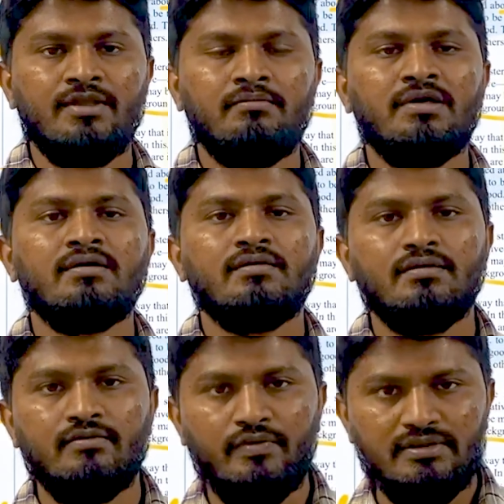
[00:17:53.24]
But
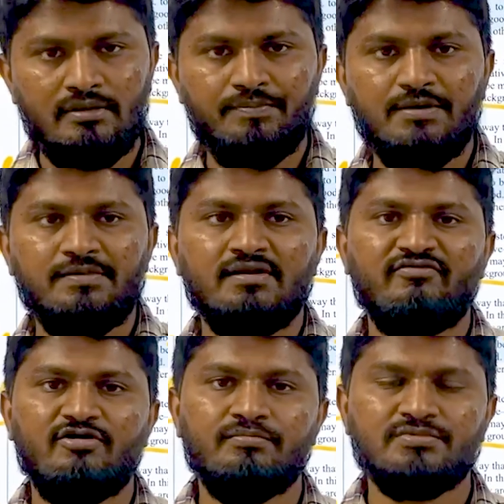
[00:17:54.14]
when the people
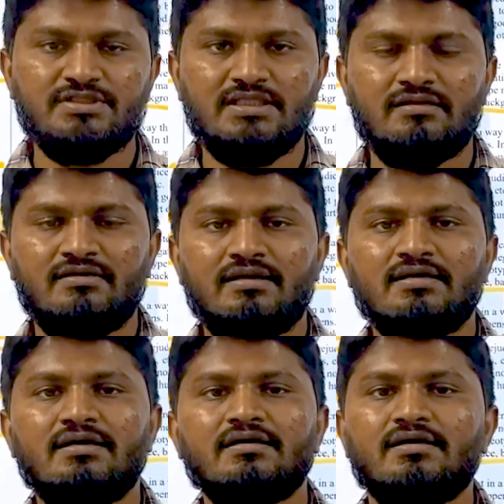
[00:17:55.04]
from Southern
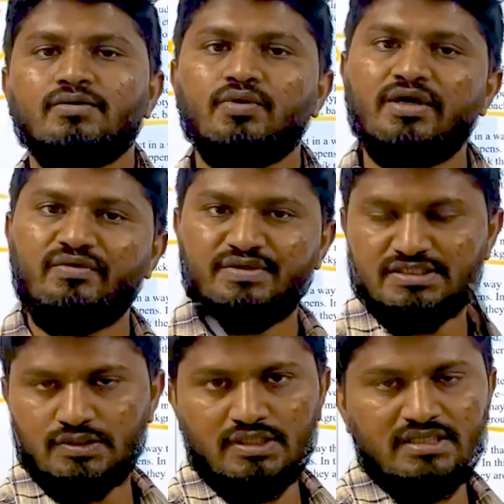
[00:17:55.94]
Karnataka go and
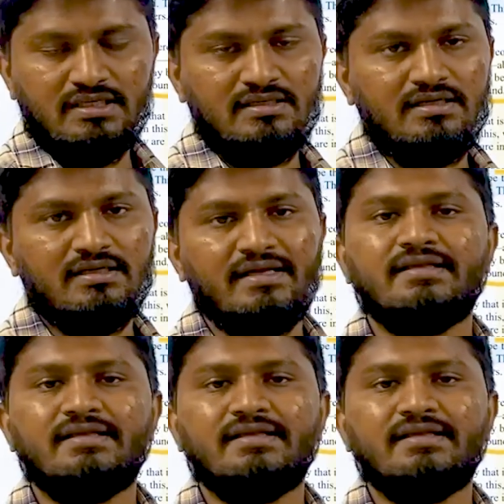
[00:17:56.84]
visit Northern Karnataka,